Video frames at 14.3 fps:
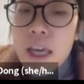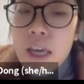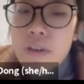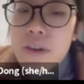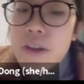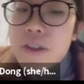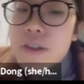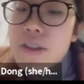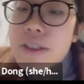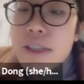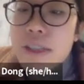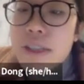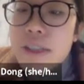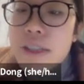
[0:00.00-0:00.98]
If you do
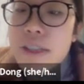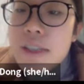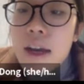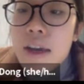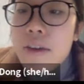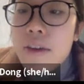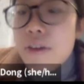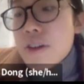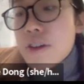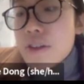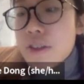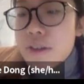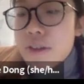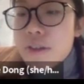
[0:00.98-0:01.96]
single line, you can
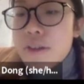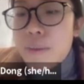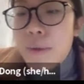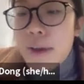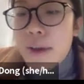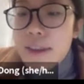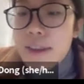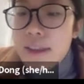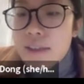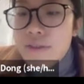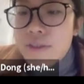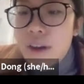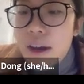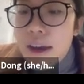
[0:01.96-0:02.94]
just use 1,
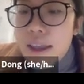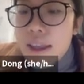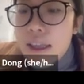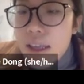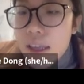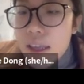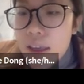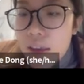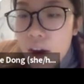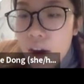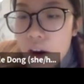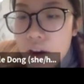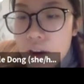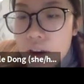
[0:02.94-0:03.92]
it's fine.
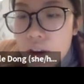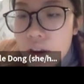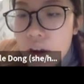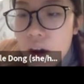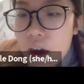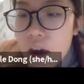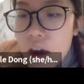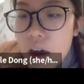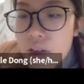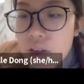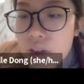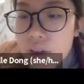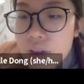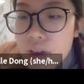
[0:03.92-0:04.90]
Also,
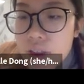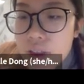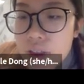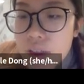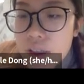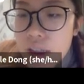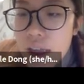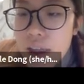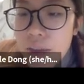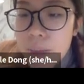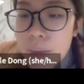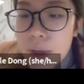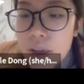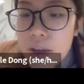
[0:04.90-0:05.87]
zoom the slide a
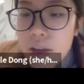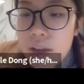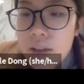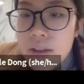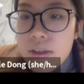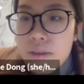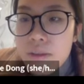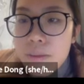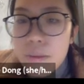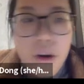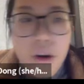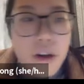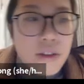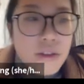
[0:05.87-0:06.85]
bit, it's
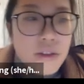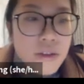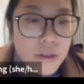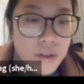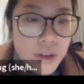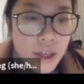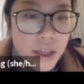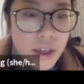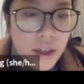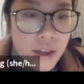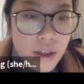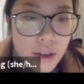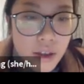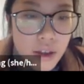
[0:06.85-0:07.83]
small on the screen.
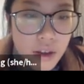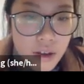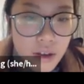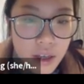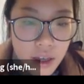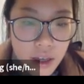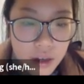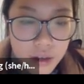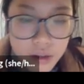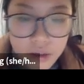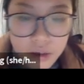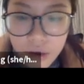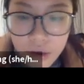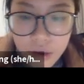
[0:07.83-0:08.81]
Okay, I will
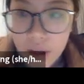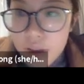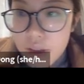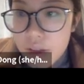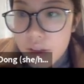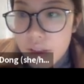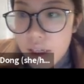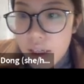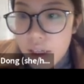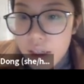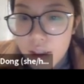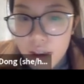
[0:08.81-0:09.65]
try to do that.